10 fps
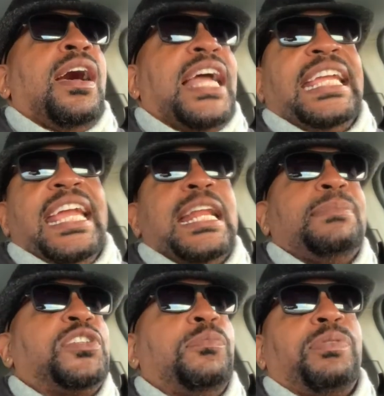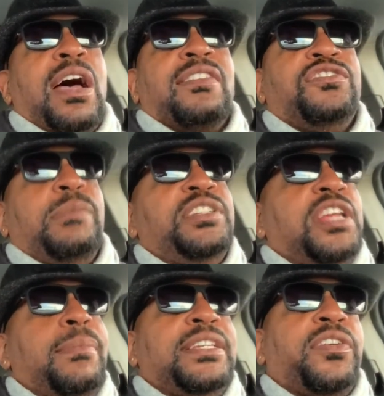Again, I'm so proud of Jimmy
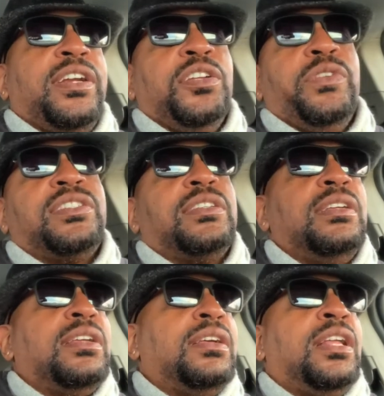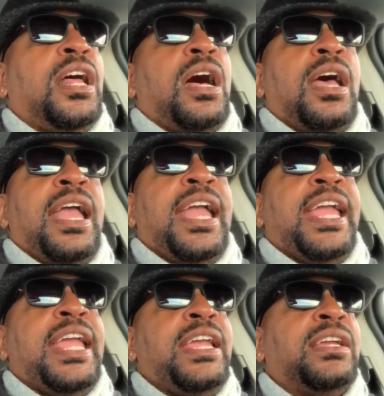Jam and Terry Lewis.
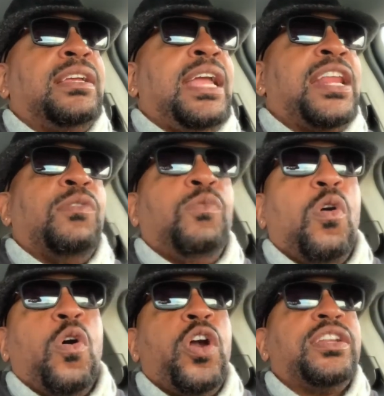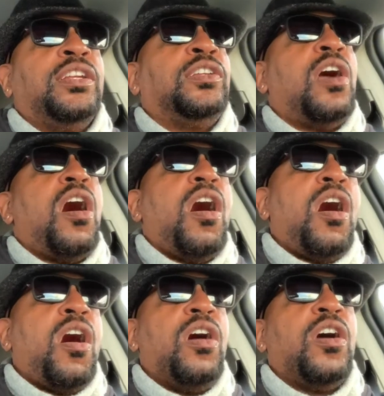A, an award
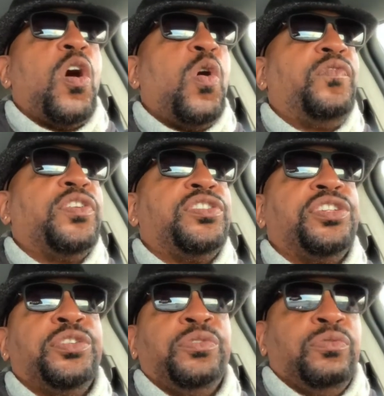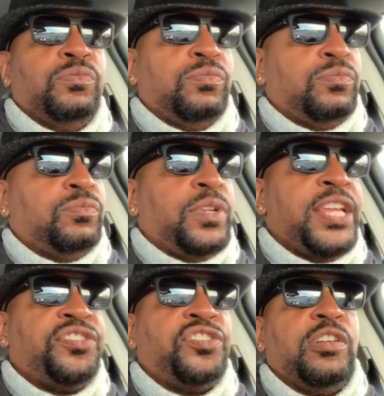long overdue.
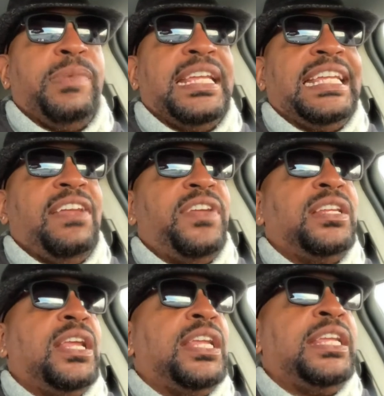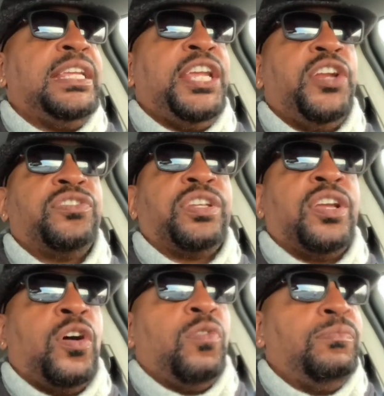It should have been given years
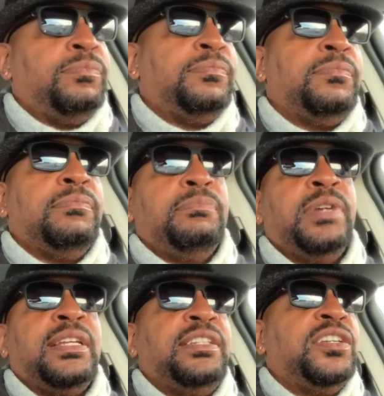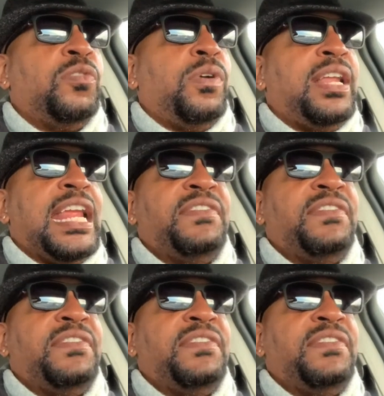ago. But you know what?